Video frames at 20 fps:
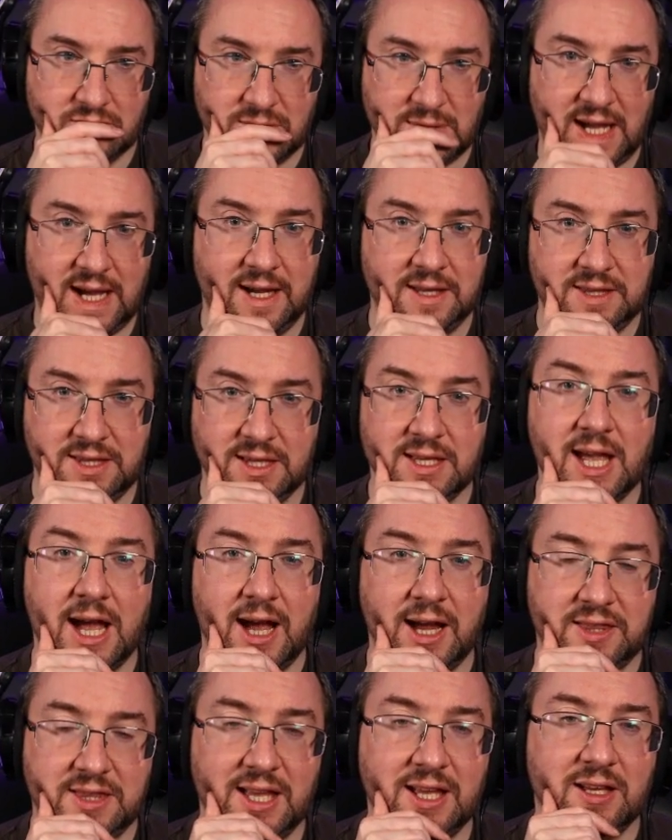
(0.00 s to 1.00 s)
I
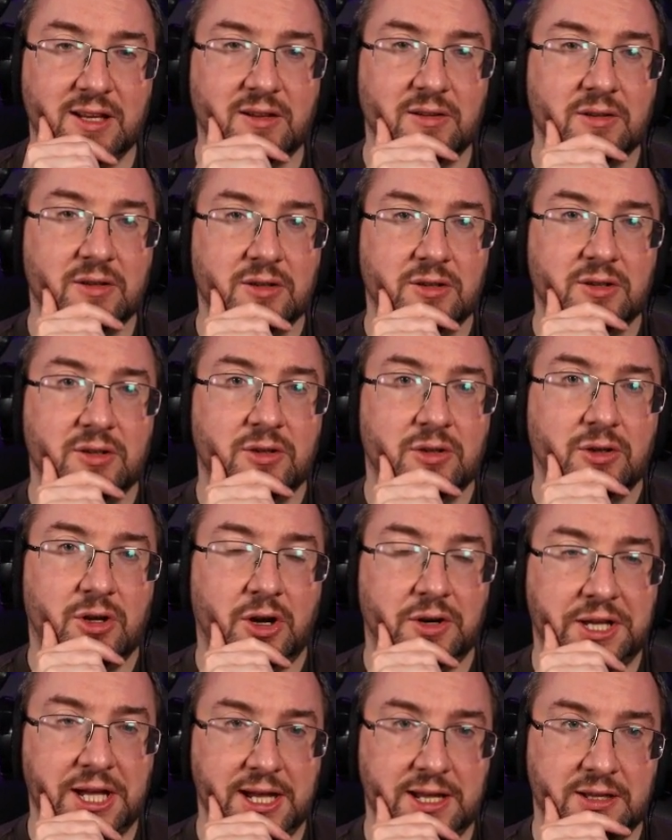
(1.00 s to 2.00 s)
think,
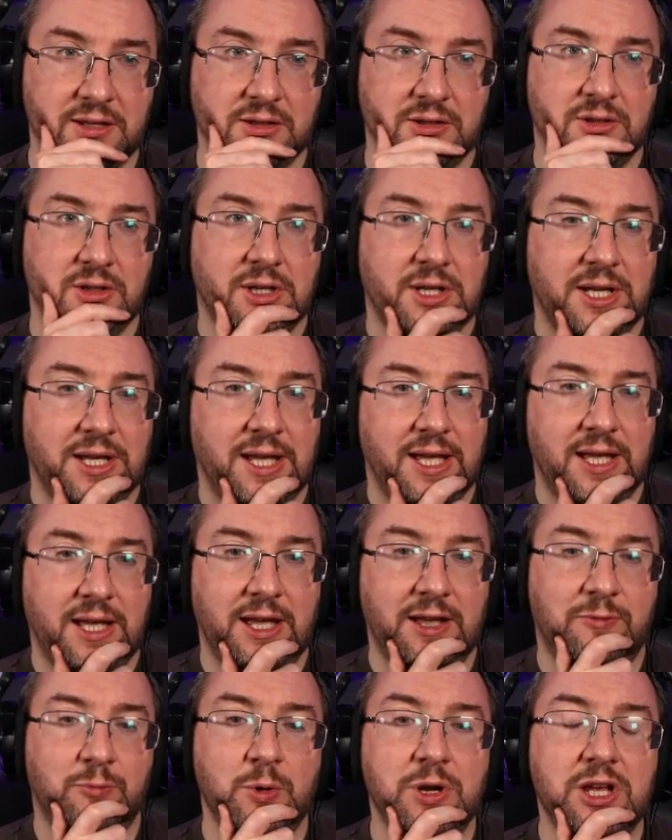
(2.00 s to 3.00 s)
okay,
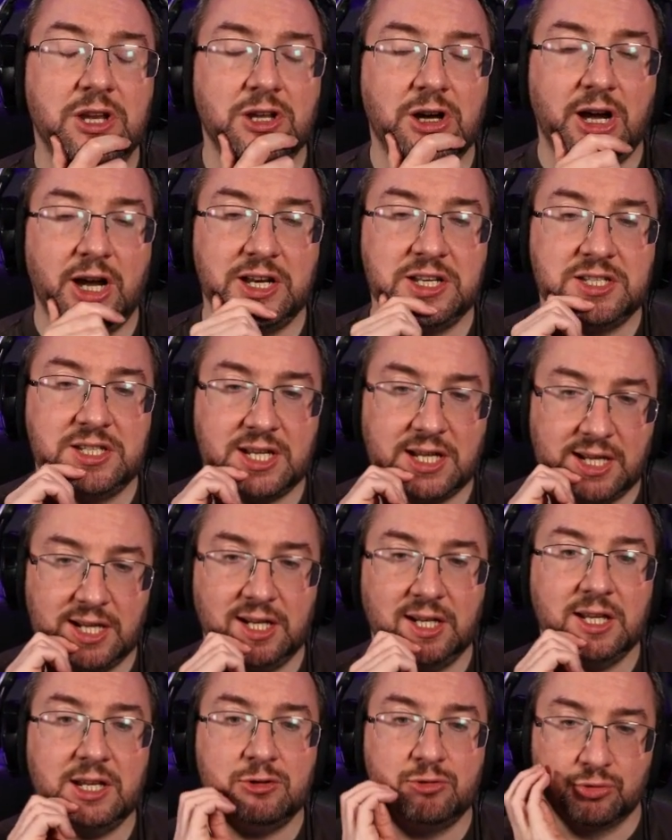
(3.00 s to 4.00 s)
if we can
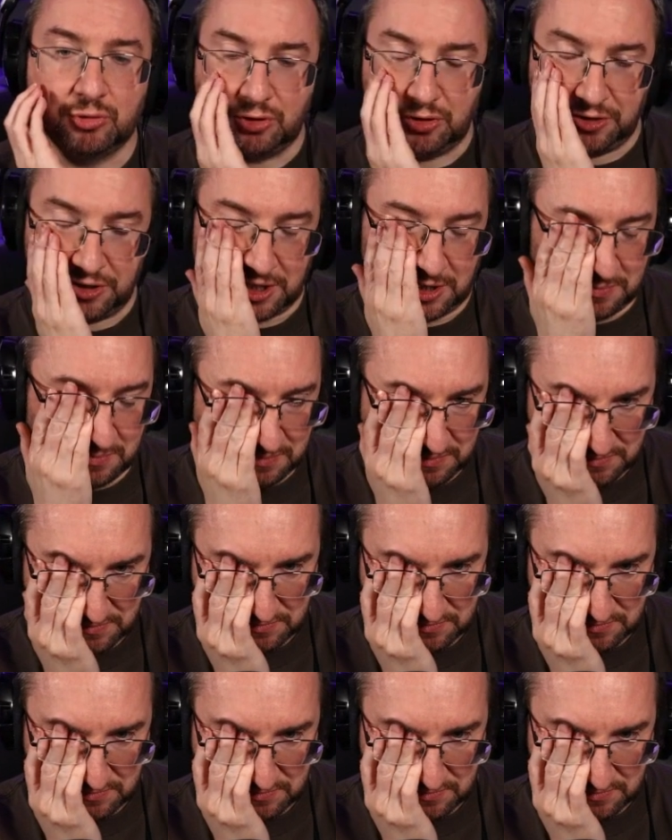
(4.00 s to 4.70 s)
ideally draw them,